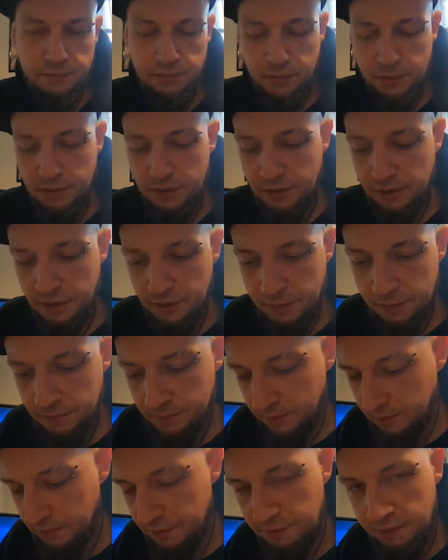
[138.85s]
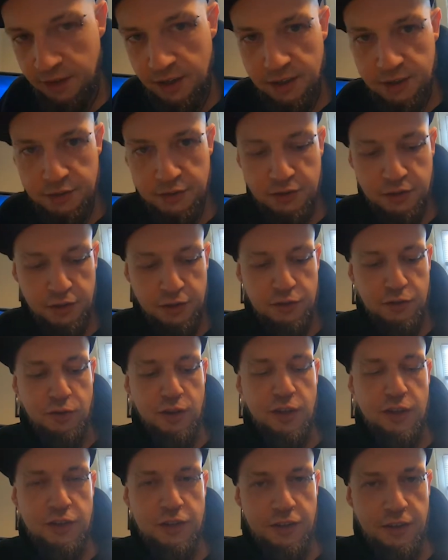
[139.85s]
for fetus
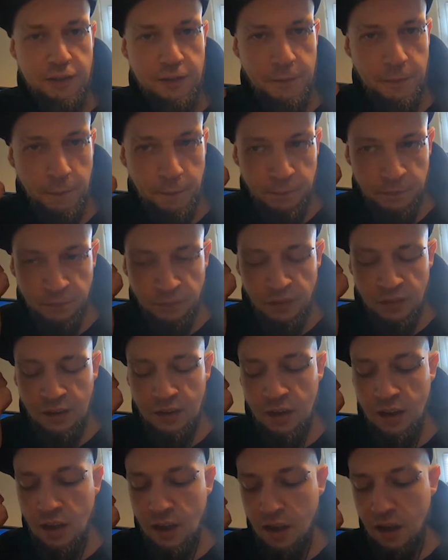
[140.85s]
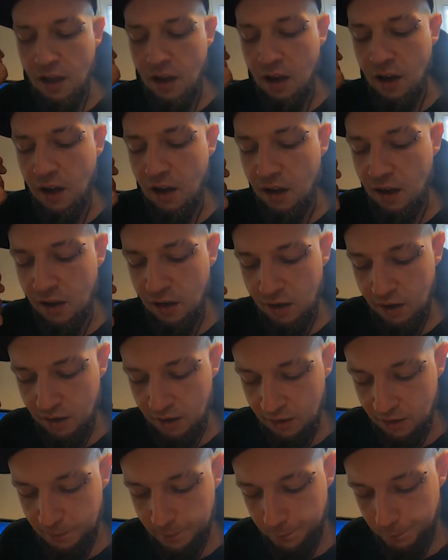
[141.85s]
destruction. And